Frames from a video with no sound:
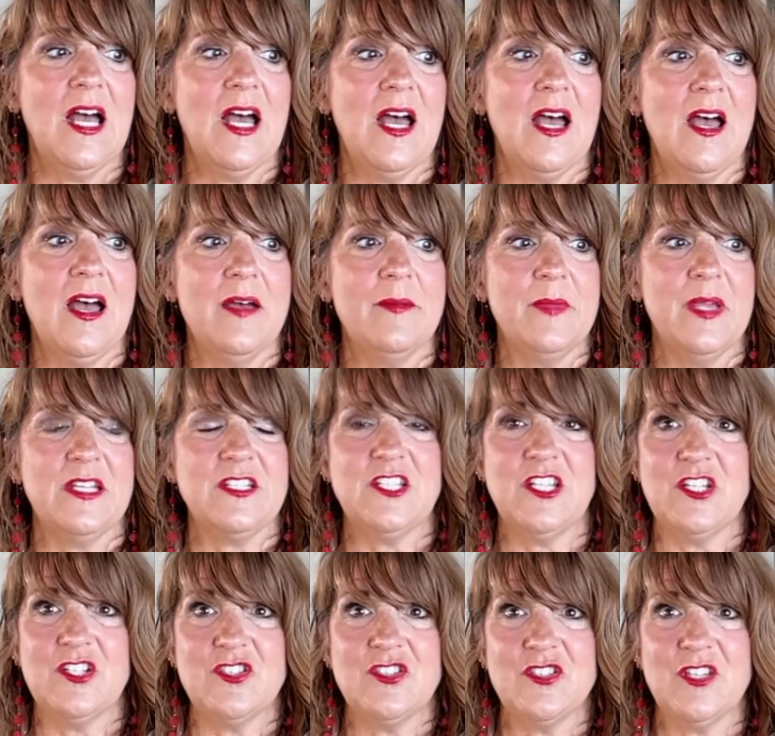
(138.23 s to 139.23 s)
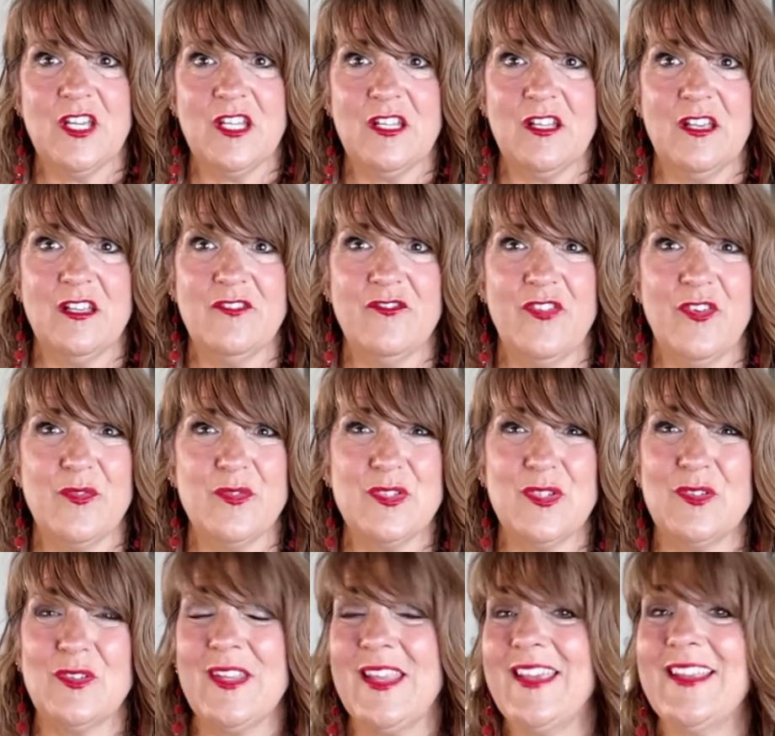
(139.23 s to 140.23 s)
Um, it changes like if it was
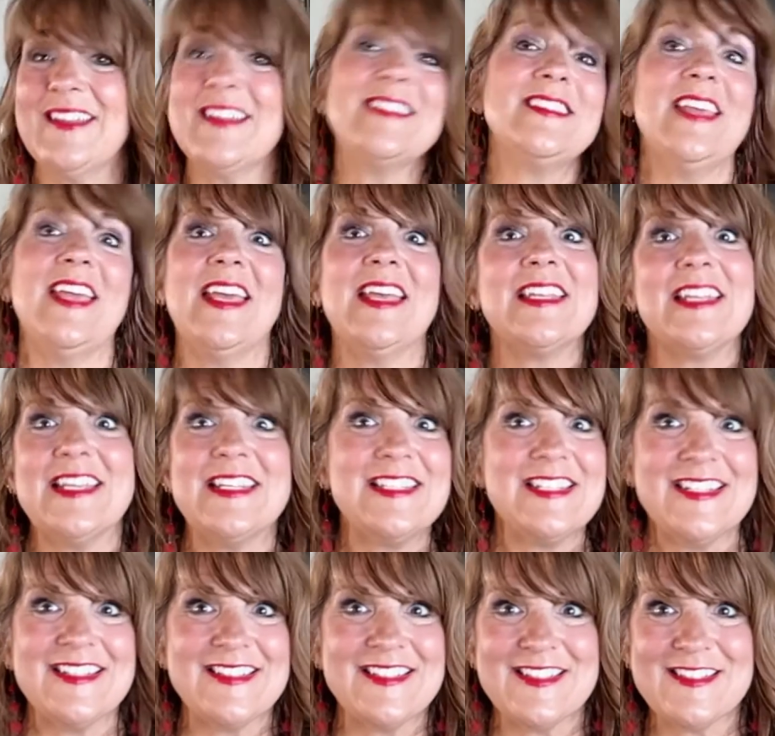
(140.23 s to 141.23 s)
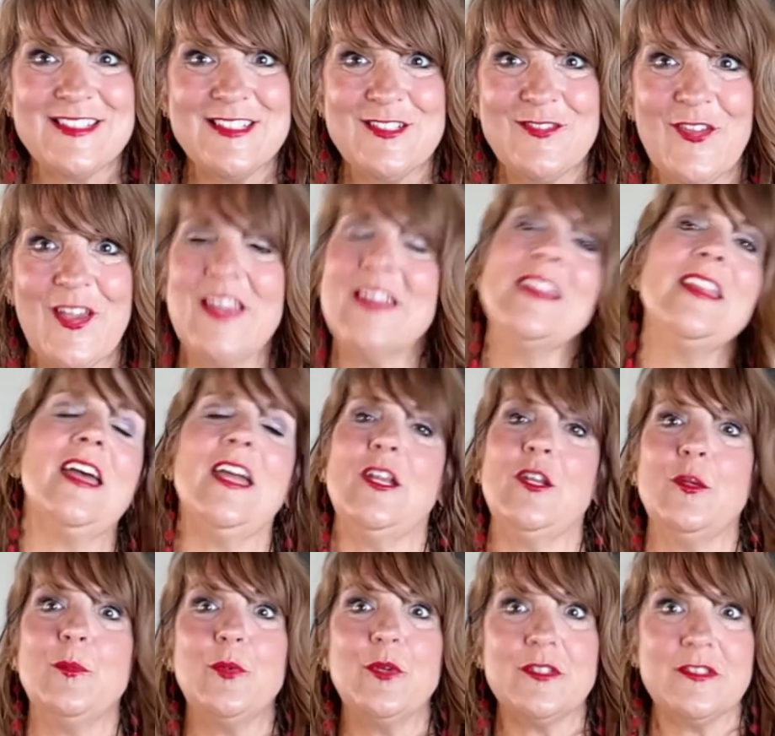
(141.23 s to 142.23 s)
like, let's say a nineteen sixties fan light
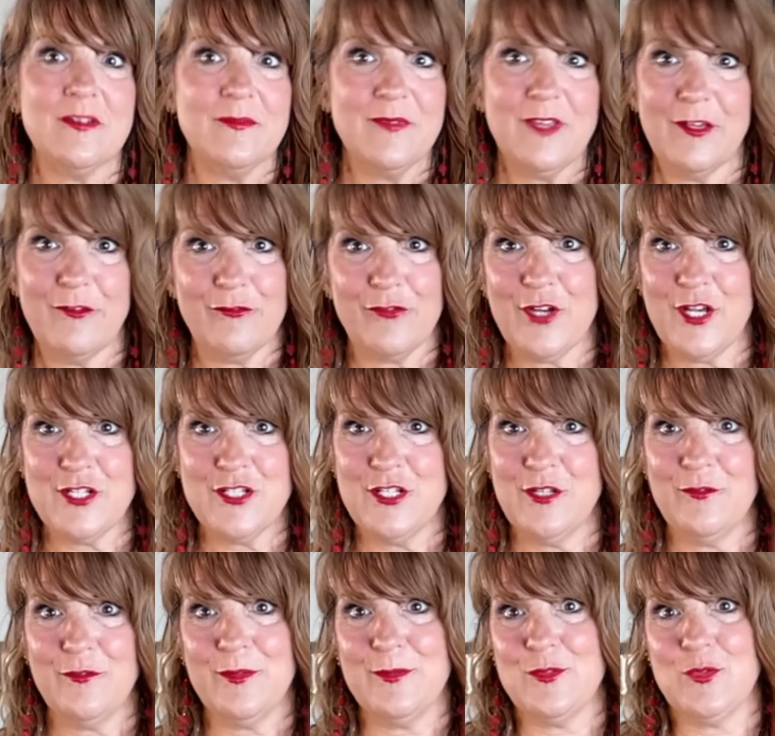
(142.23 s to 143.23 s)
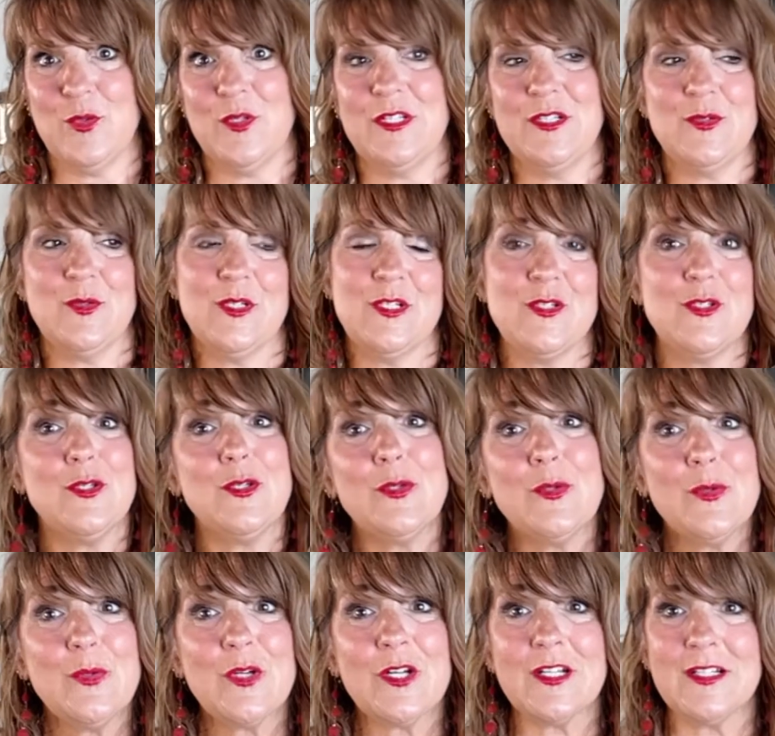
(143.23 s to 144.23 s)
and you put something fresh in from twenty
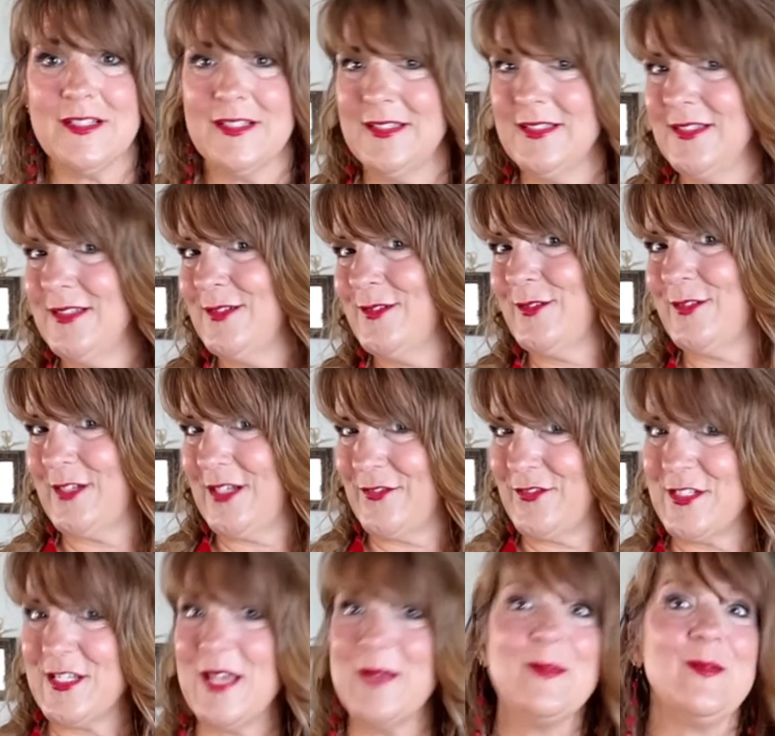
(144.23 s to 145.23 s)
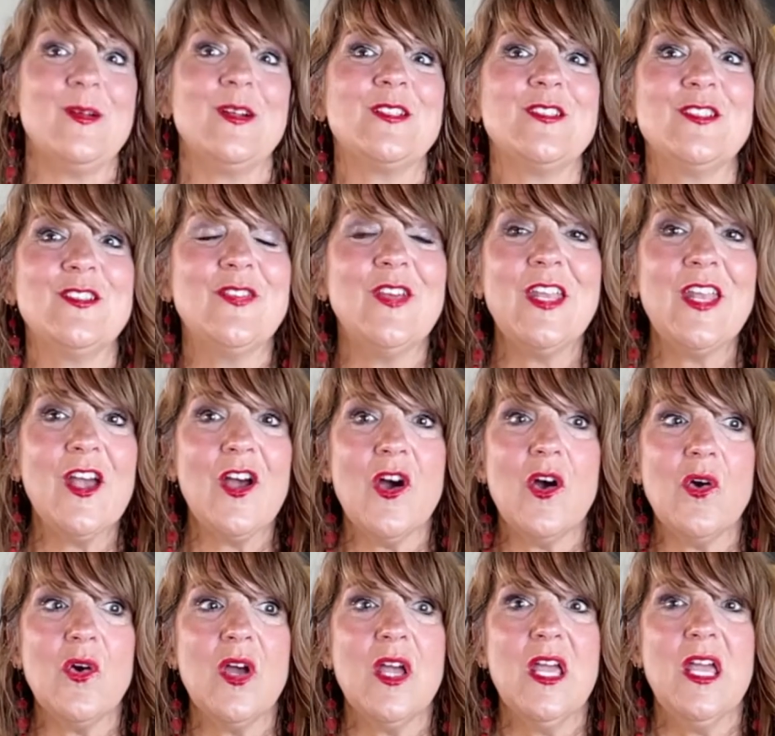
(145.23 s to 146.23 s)
twenty-two or whatever time you watch this
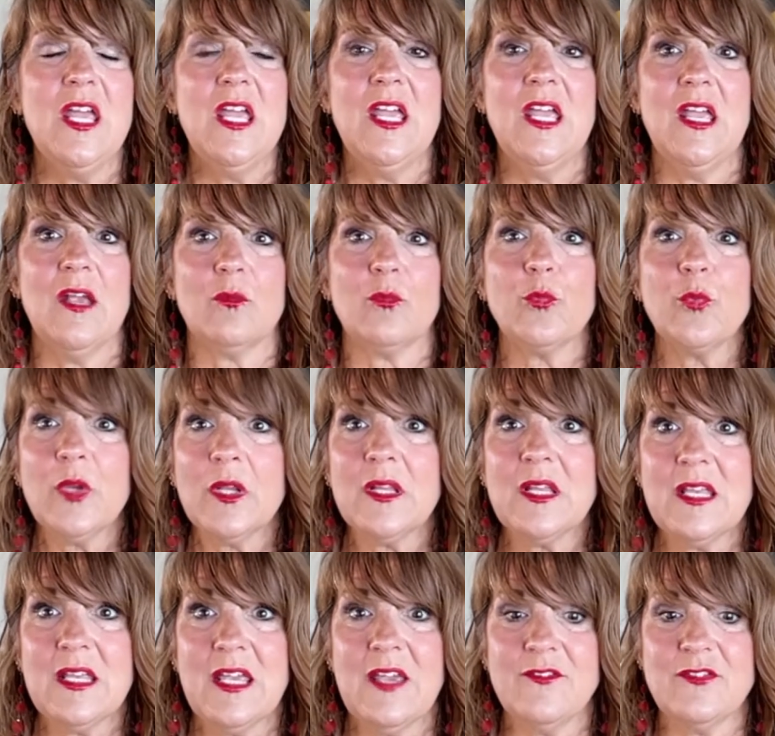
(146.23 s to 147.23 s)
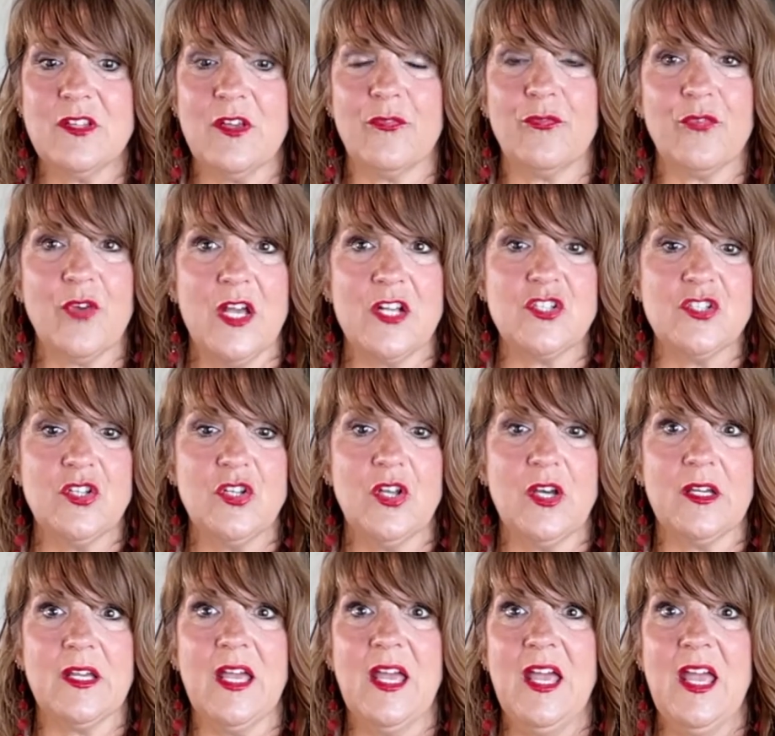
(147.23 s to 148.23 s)
video, it really gives a fresh
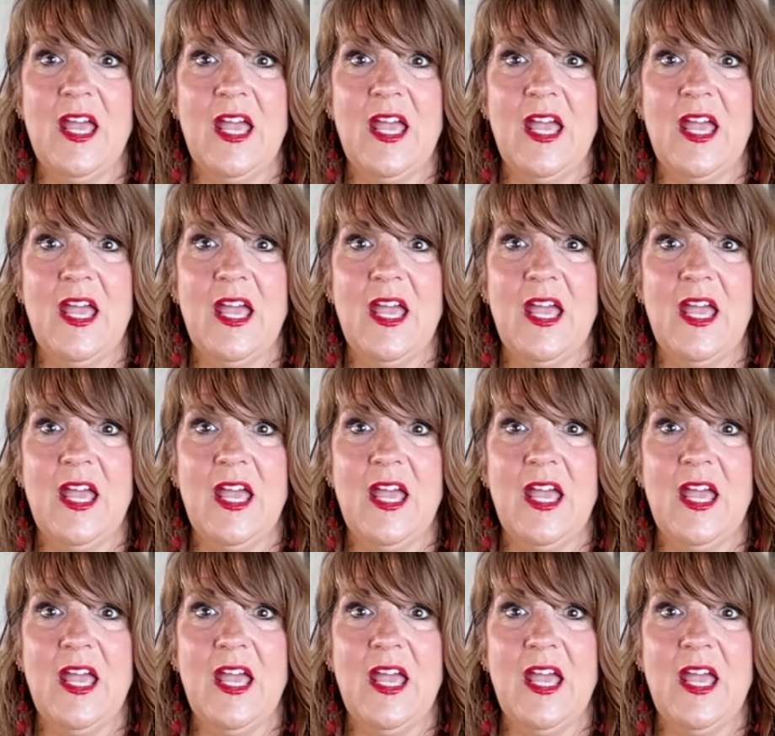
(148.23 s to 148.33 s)
look.